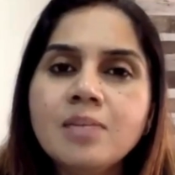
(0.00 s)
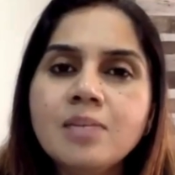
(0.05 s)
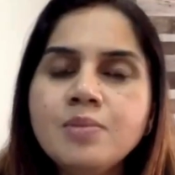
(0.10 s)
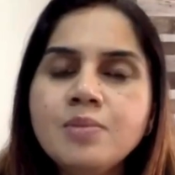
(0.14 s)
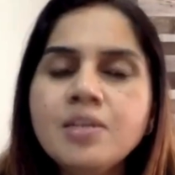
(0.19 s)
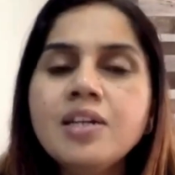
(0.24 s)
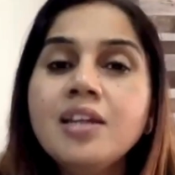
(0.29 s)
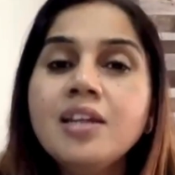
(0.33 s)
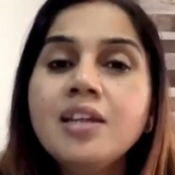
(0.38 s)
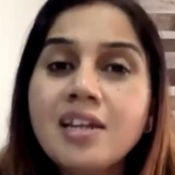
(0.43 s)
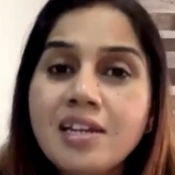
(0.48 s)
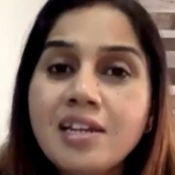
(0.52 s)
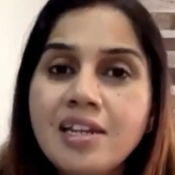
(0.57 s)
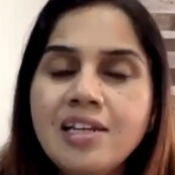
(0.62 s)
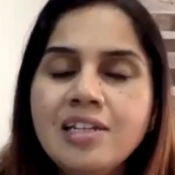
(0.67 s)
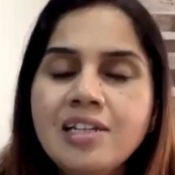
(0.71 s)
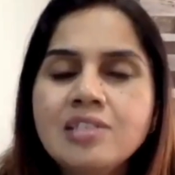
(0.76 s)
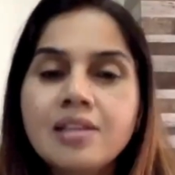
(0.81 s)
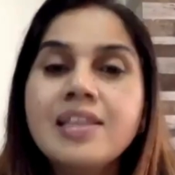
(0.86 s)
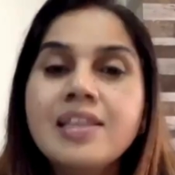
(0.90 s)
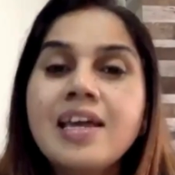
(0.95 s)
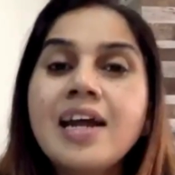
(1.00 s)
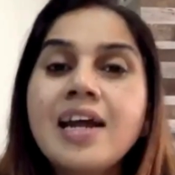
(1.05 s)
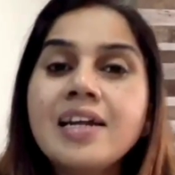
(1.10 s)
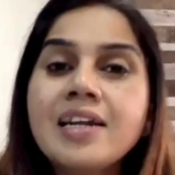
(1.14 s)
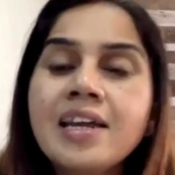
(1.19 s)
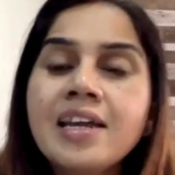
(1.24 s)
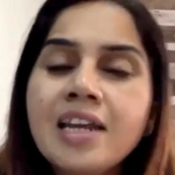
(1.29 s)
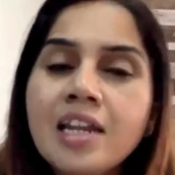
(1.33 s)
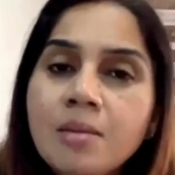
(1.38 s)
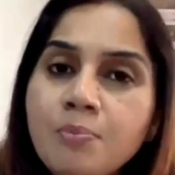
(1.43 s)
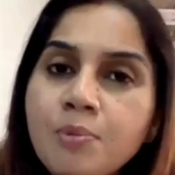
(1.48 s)
tips and techniques
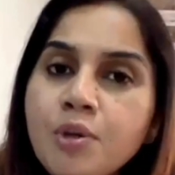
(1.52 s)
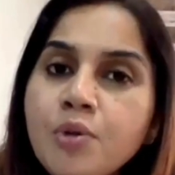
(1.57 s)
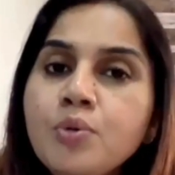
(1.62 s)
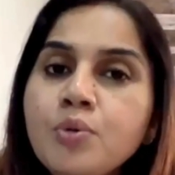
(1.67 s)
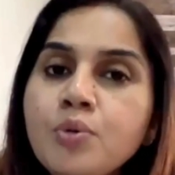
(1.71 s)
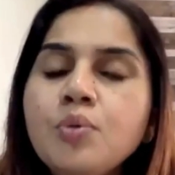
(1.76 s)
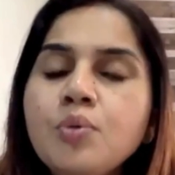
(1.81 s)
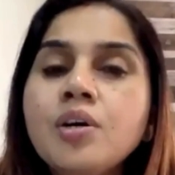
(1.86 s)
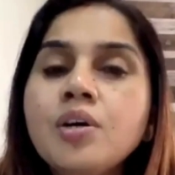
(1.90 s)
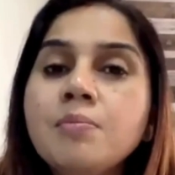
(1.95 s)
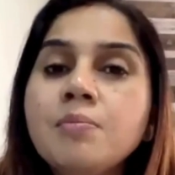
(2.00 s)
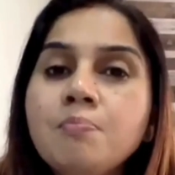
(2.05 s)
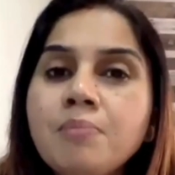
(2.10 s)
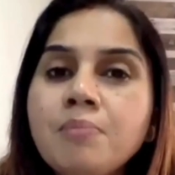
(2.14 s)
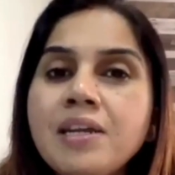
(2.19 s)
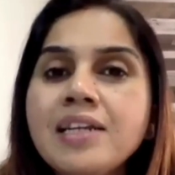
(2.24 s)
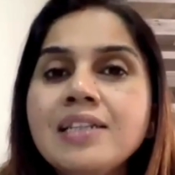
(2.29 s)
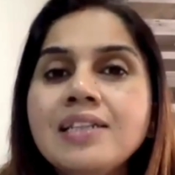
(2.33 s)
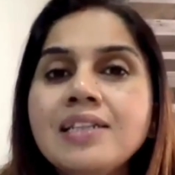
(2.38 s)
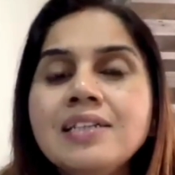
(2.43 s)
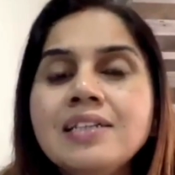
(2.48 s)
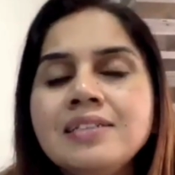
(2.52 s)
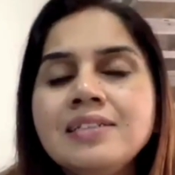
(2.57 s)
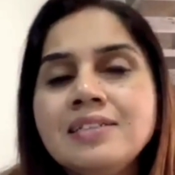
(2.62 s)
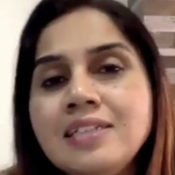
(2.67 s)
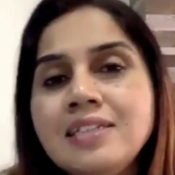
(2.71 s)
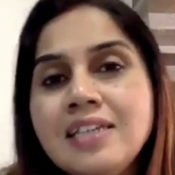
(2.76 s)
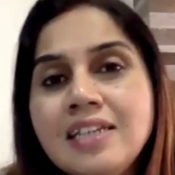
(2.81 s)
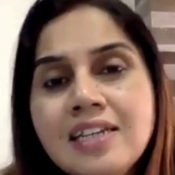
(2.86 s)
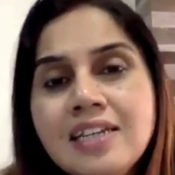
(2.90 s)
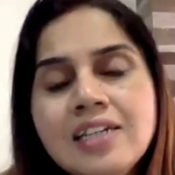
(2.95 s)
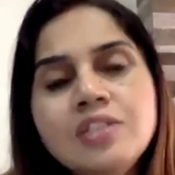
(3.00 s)
that help you to complete
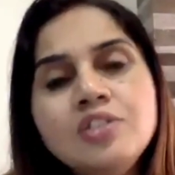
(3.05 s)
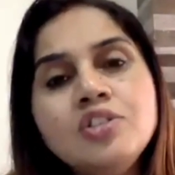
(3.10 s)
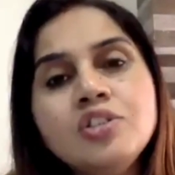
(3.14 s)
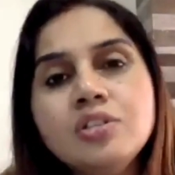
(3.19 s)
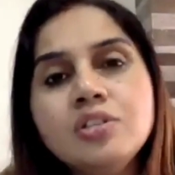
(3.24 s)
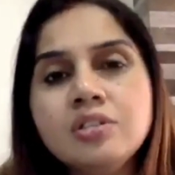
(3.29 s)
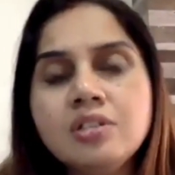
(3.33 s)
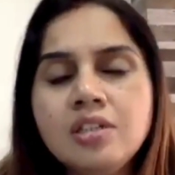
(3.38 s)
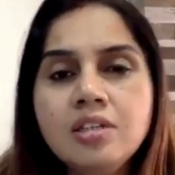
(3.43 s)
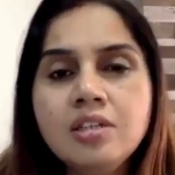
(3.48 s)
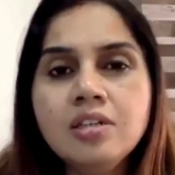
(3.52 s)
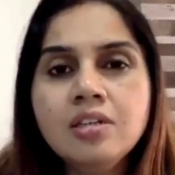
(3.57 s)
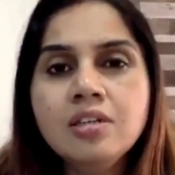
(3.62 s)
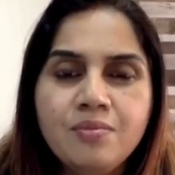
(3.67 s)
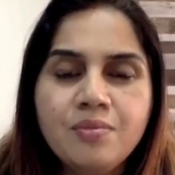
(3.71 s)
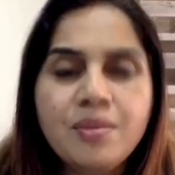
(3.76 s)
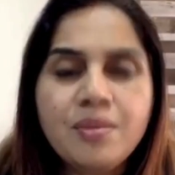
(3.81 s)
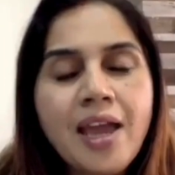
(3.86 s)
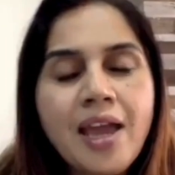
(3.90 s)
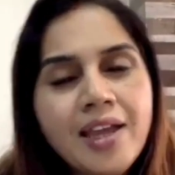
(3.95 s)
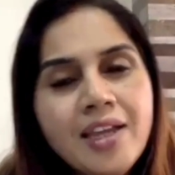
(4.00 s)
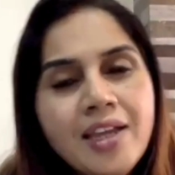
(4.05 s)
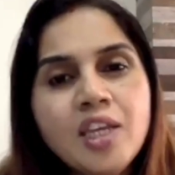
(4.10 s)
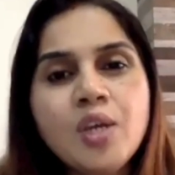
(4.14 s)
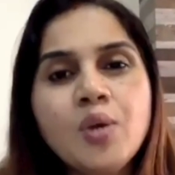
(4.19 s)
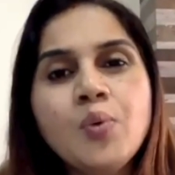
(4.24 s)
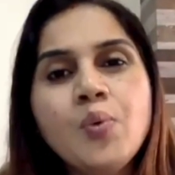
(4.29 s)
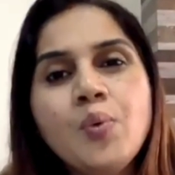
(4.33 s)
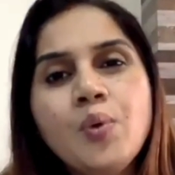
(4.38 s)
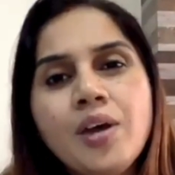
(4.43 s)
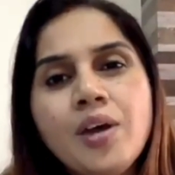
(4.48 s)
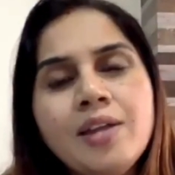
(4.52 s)
this CA journey.
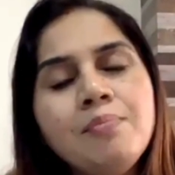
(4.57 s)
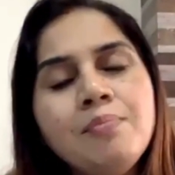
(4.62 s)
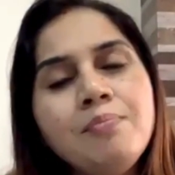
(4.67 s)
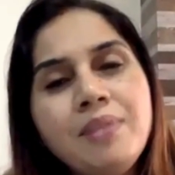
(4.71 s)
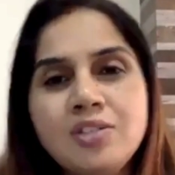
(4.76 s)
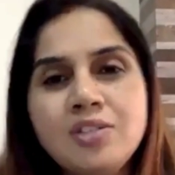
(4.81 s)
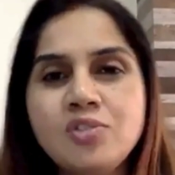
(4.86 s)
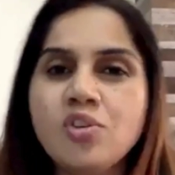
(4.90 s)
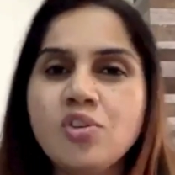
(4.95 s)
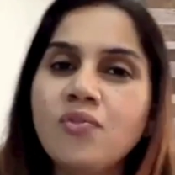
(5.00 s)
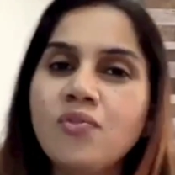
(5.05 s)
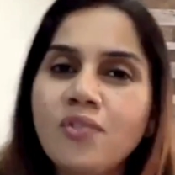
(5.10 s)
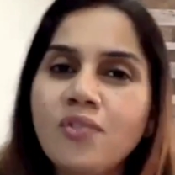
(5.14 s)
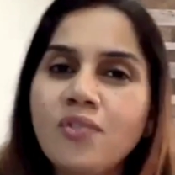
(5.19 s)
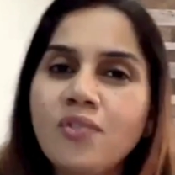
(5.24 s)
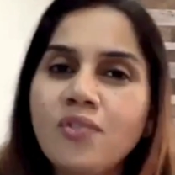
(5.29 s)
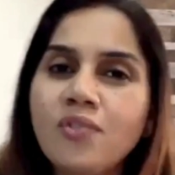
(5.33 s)
Thank you and best of luck.